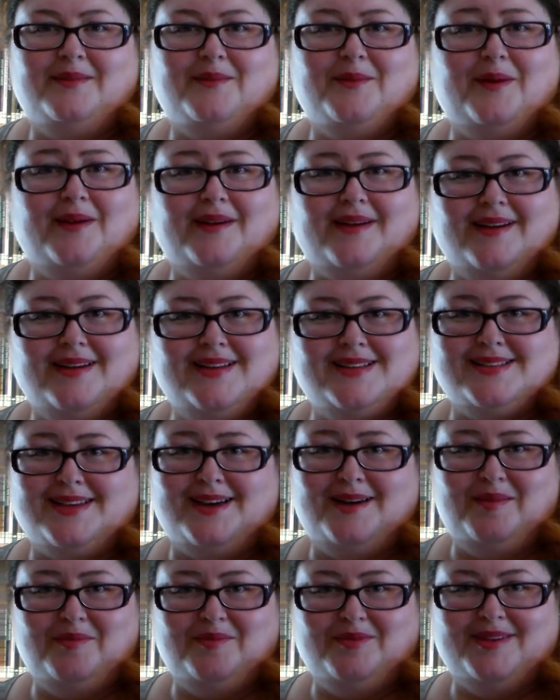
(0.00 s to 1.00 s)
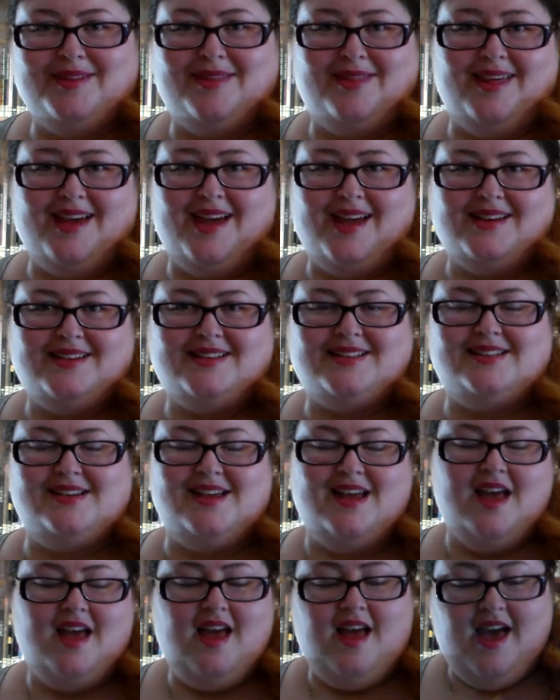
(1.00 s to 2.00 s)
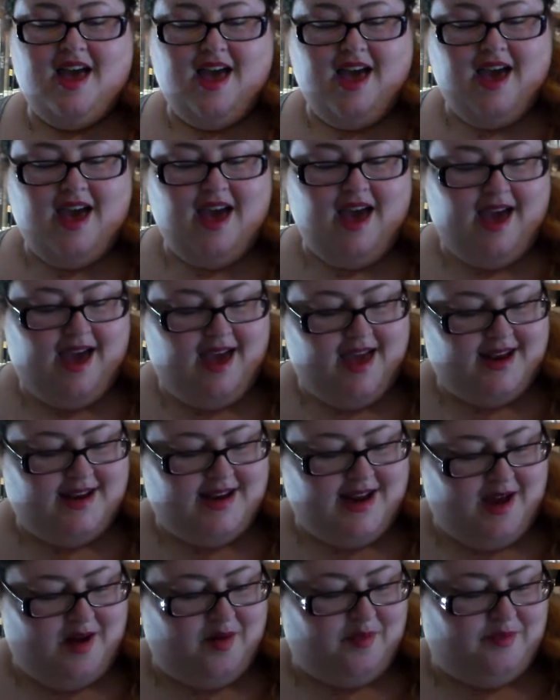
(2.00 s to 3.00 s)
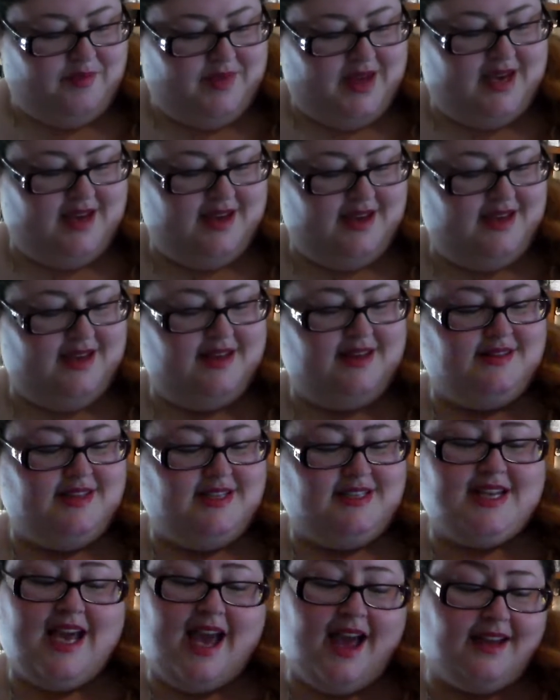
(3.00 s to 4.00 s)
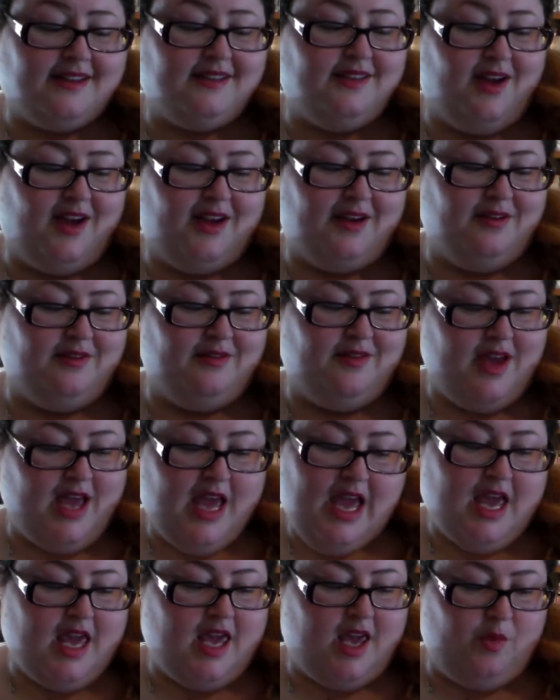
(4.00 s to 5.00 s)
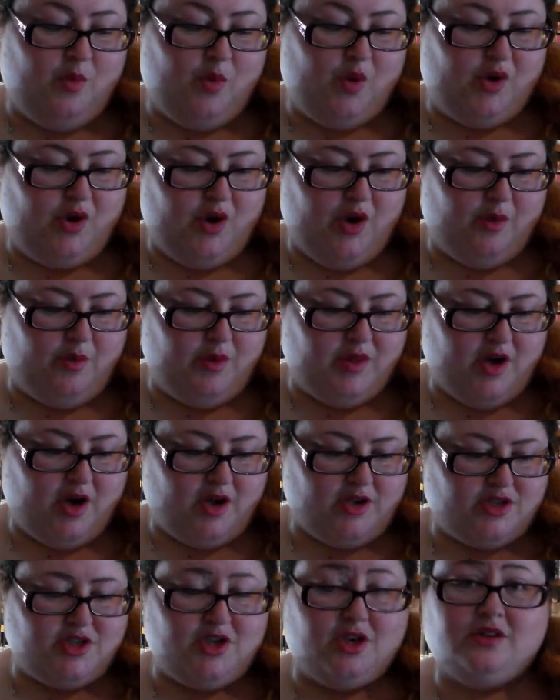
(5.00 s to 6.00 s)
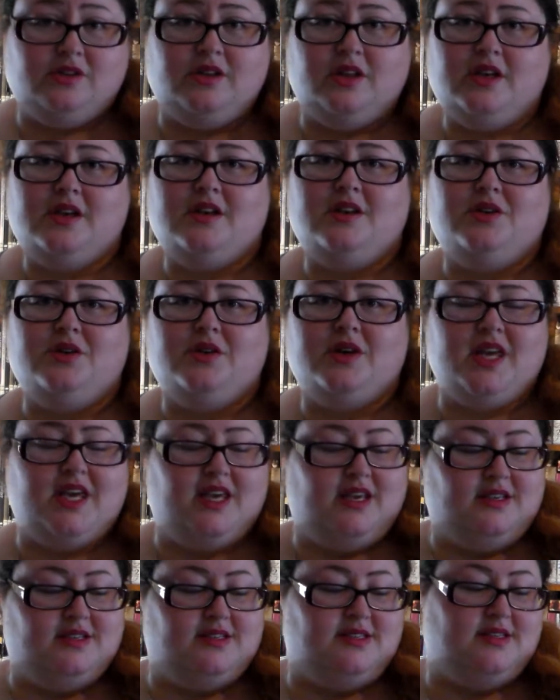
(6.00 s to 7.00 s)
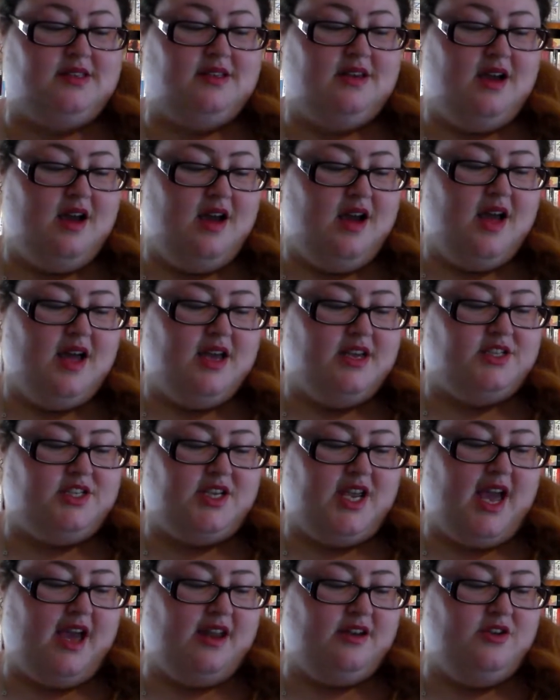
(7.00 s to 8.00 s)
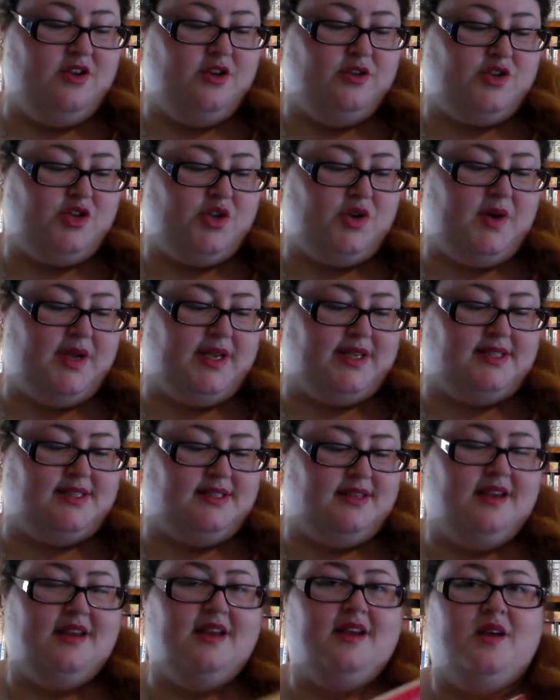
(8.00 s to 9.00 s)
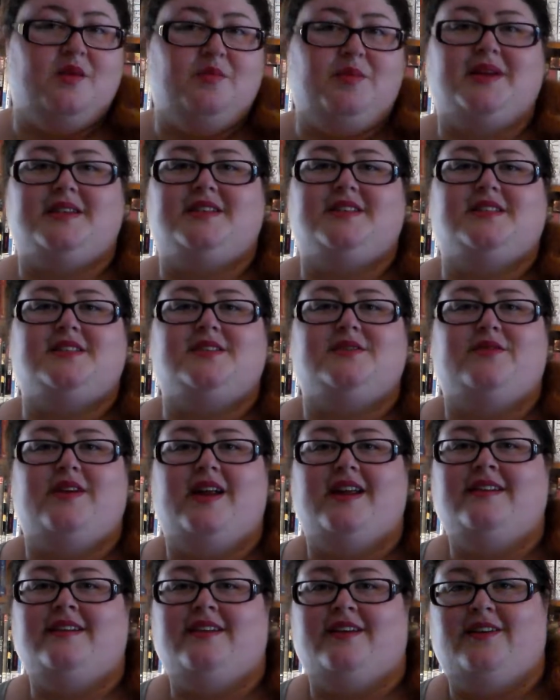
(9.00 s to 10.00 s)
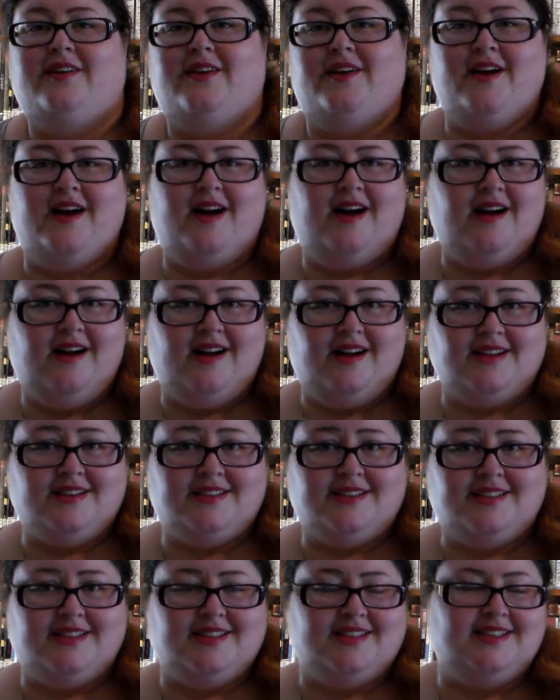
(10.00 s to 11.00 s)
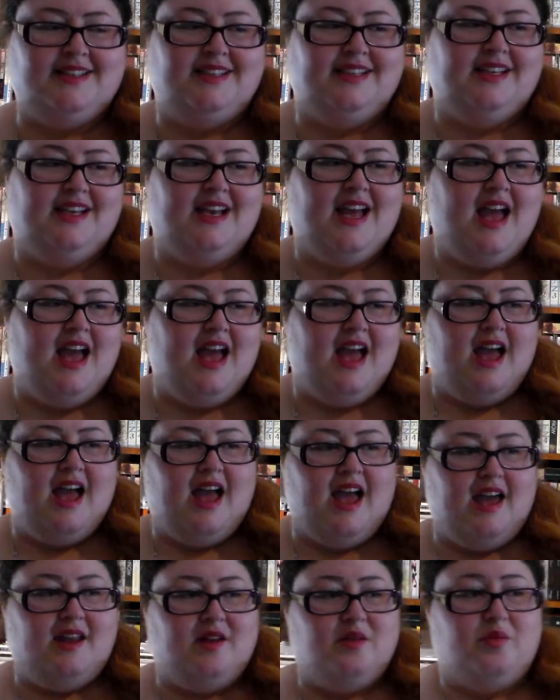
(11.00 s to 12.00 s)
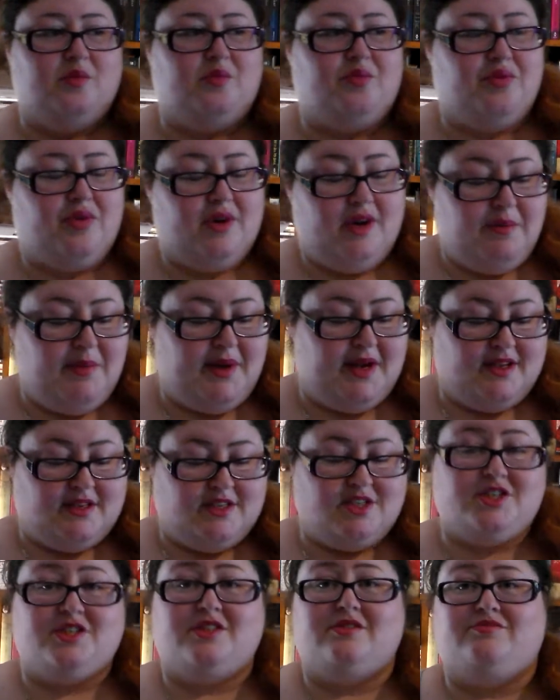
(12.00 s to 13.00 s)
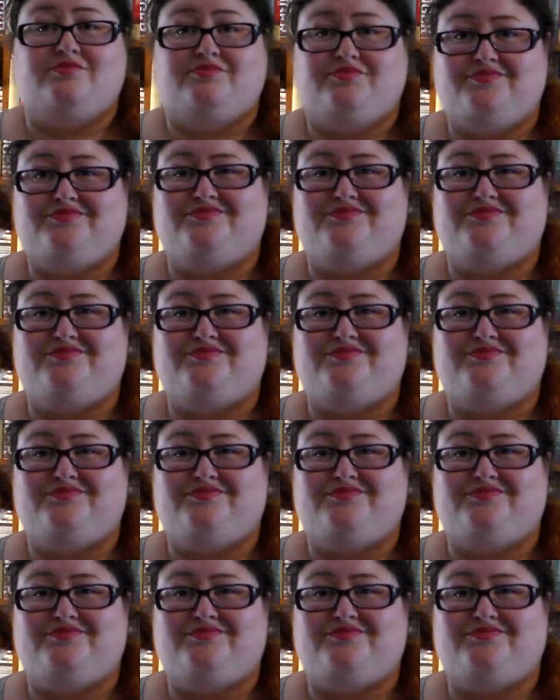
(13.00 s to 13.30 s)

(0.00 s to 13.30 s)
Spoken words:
like, what is up with that? And the tagline of "He wooed her with hot chocolate and cookies. She had no choice but to surrender her heart." And pretty much